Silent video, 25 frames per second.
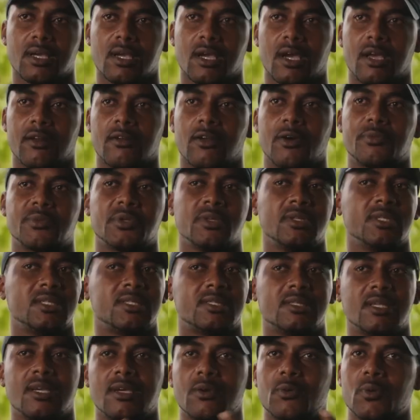And up to
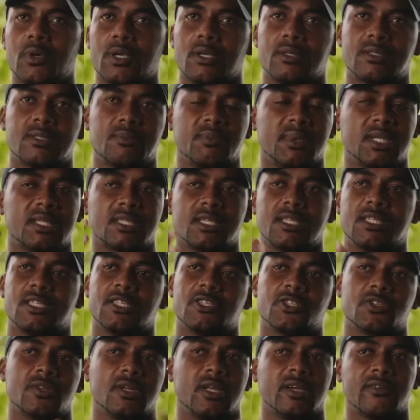this day, we message
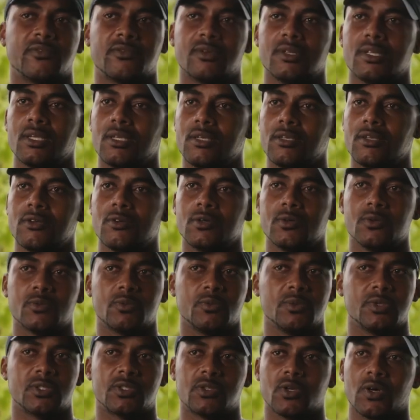each other every day, you know.
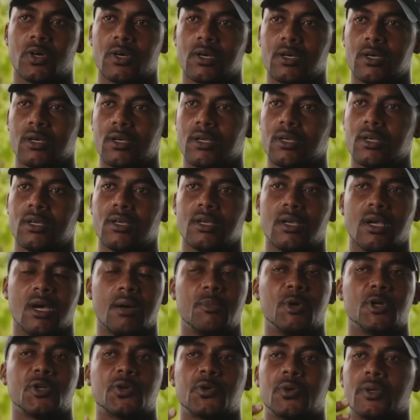We talk
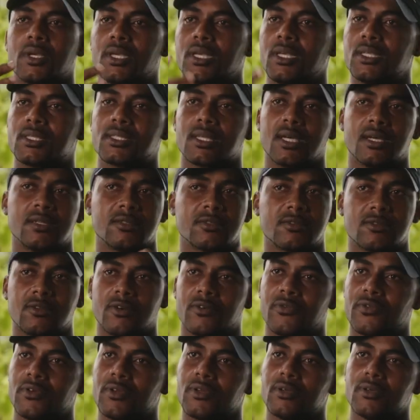about cricket and stuff, you